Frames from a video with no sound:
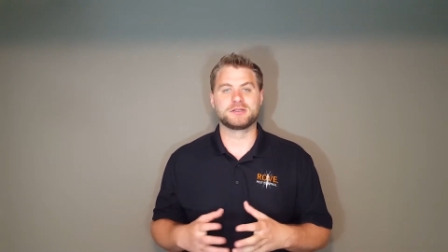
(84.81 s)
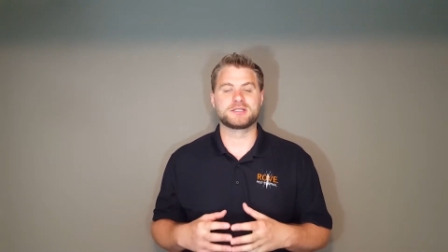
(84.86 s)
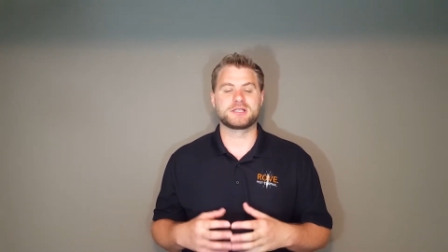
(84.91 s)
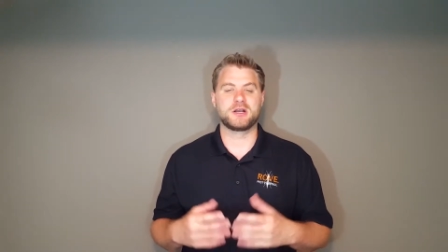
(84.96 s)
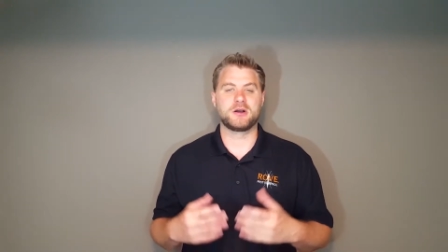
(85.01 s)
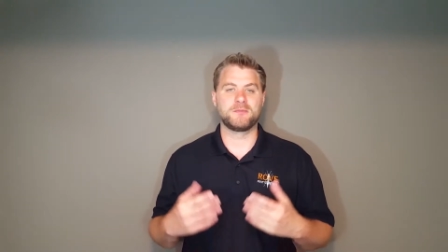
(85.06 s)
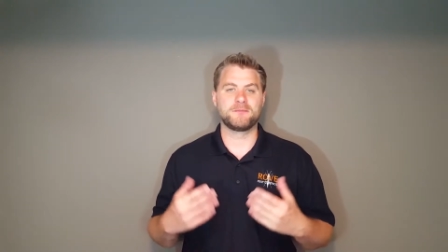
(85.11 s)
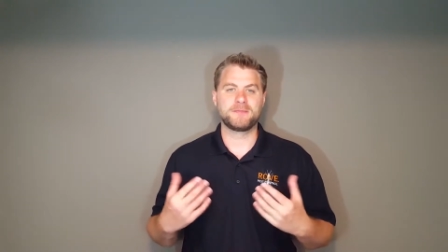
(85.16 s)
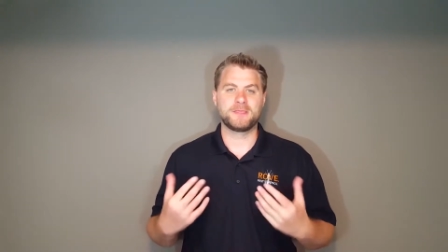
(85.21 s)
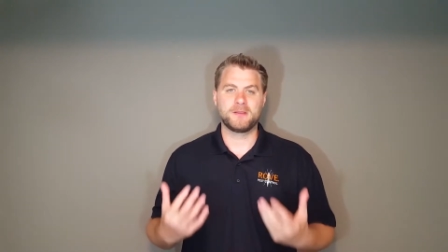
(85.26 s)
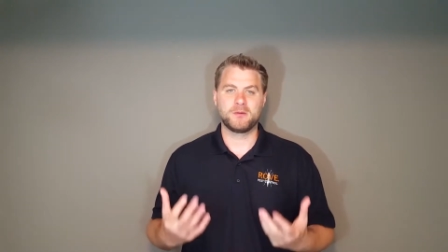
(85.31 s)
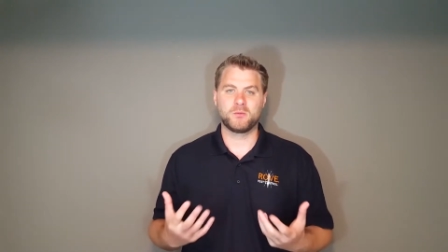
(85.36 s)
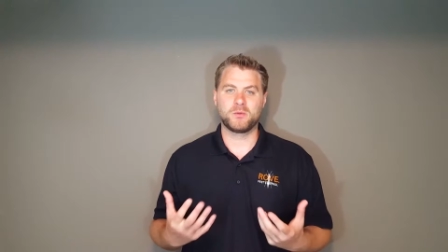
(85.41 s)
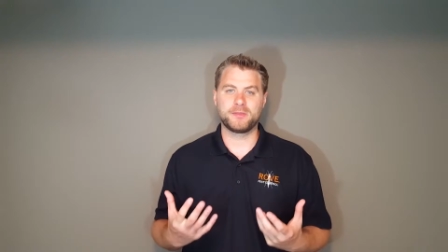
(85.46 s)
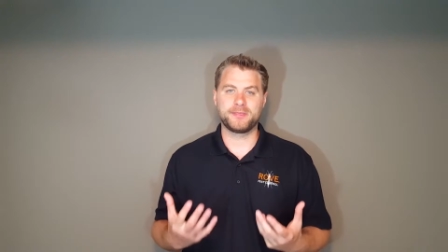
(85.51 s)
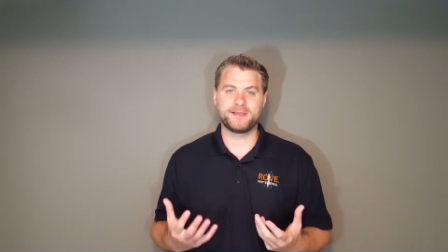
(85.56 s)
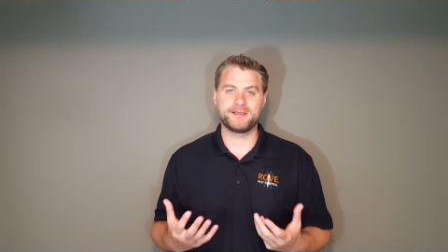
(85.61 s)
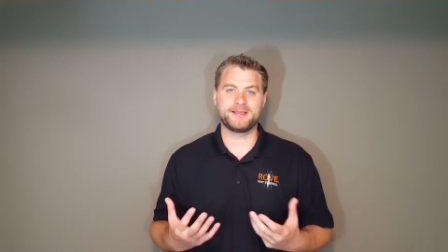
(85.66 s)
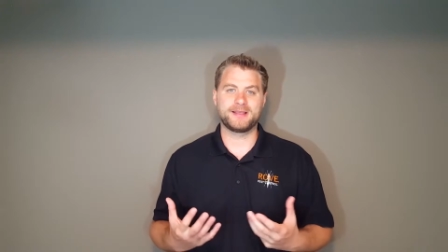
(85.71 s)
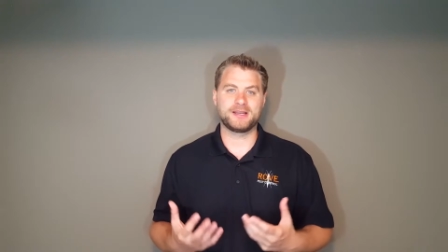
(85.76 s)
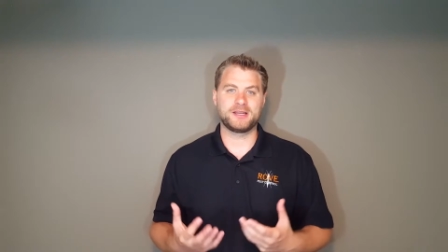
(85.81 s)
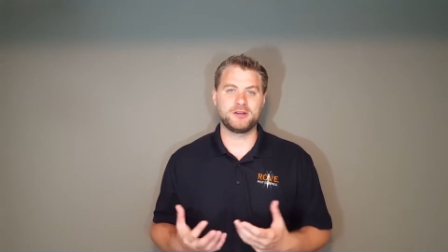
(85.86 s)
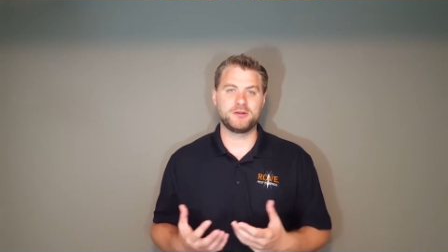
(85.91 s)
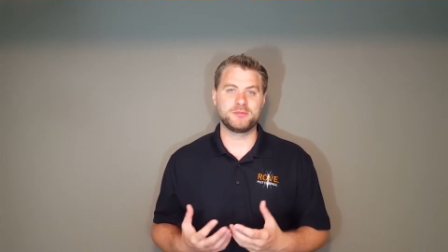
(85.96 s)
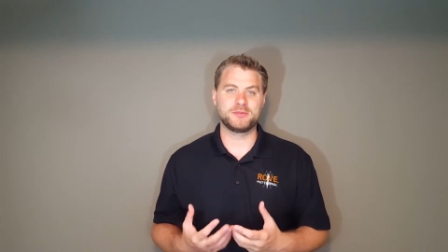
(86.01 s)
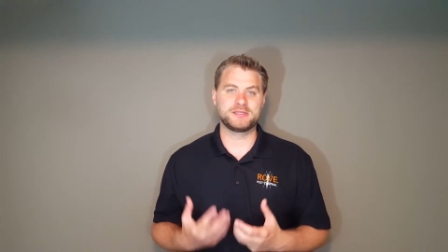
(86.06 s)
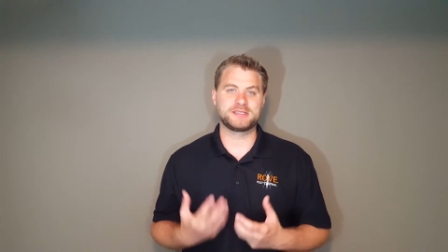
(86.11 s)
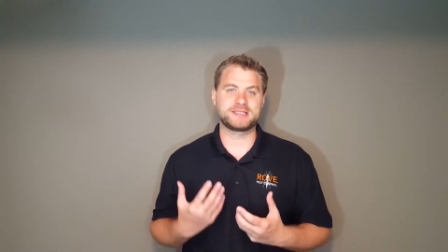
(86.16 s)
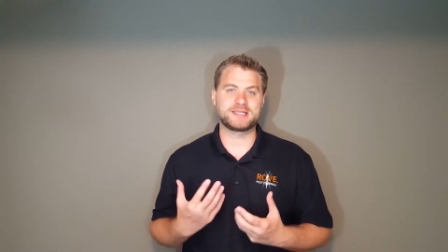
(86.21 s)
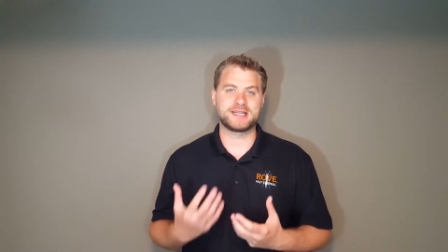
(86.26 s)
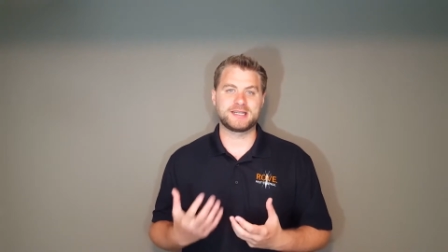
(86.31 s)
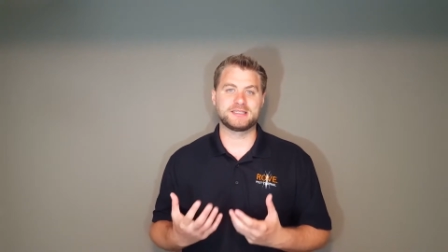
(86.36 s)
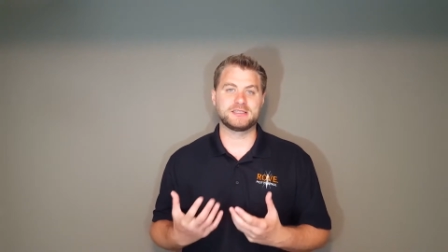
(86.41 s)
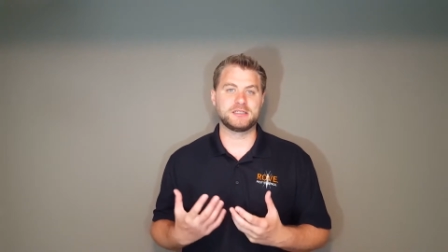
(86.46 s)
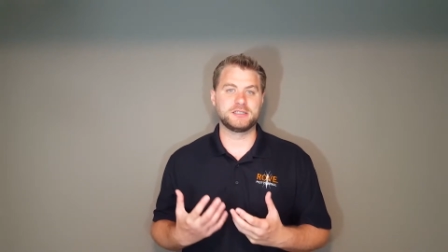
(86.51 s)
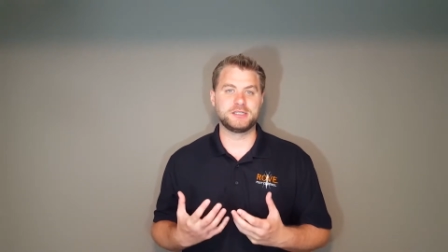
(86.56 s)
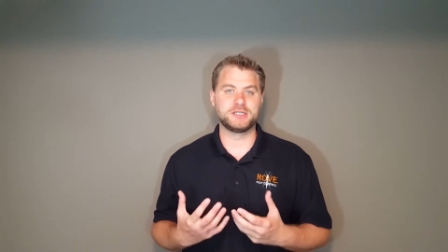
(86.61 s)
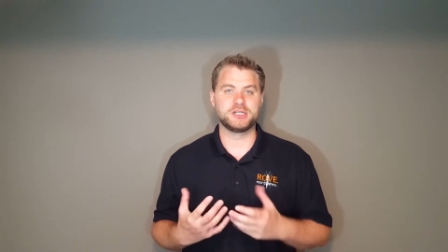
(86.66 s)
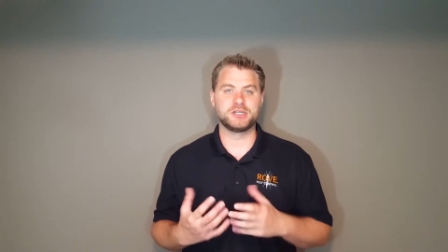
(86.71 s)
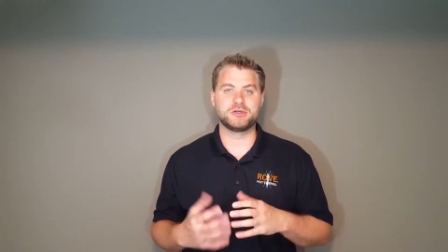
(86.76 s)
So, one thing that humans tend
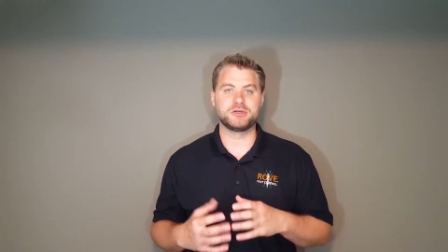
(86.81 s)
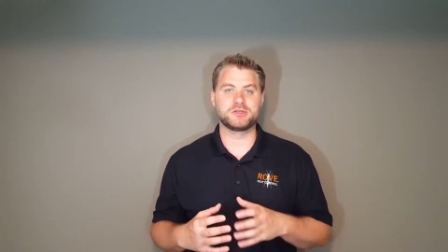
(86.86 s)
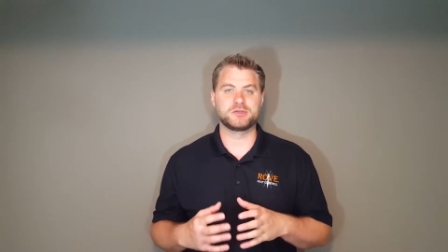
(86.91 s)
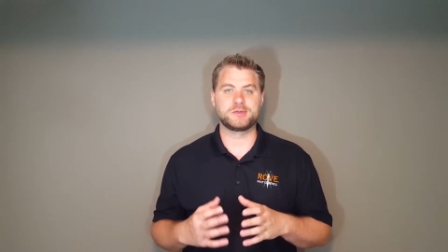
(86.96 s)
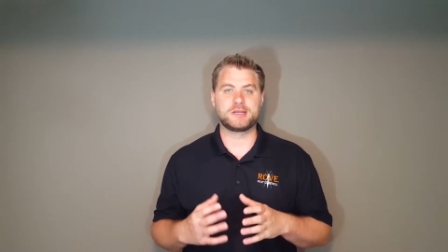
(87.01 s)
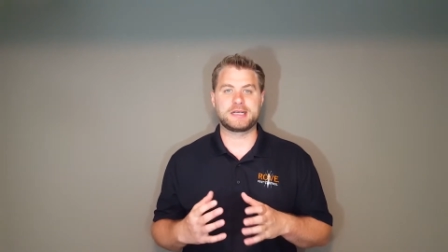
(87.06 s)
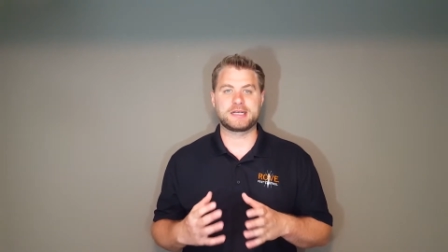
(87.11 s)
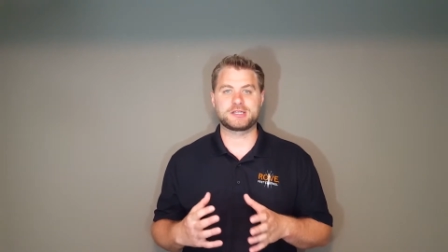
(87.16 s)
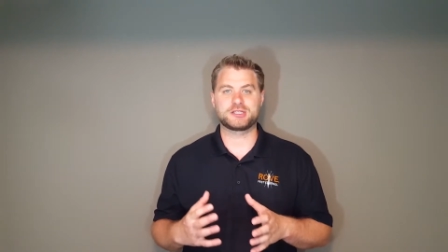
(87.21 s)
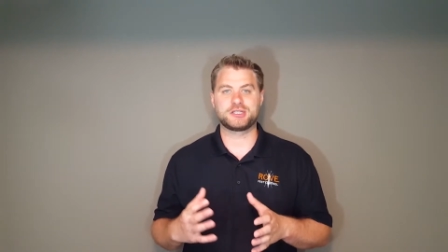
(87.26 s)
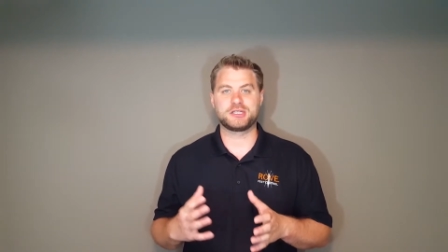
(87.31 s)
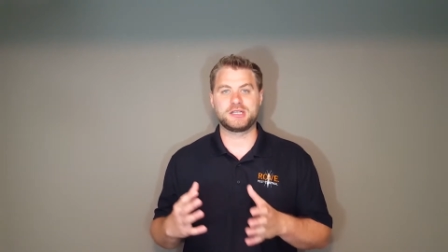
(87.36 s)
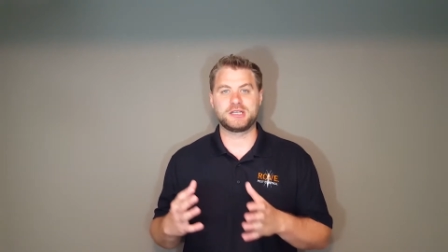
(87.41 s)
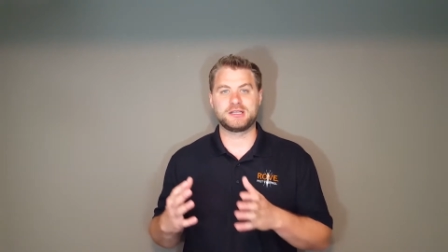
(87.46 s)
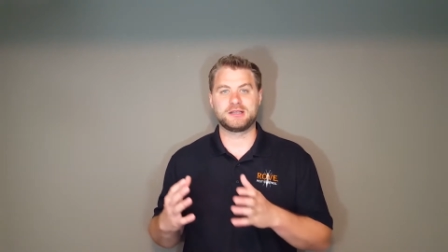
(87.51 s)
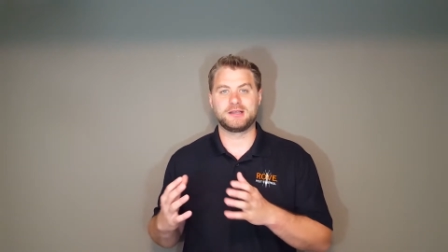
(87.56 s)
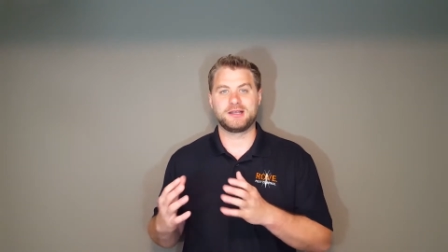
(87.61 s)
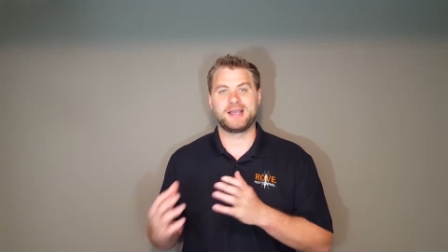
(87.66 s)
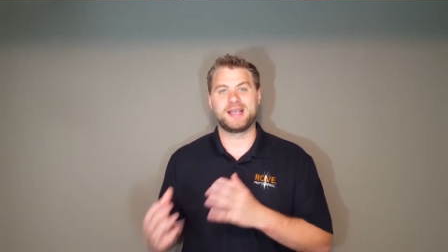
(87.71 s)
to do is we actually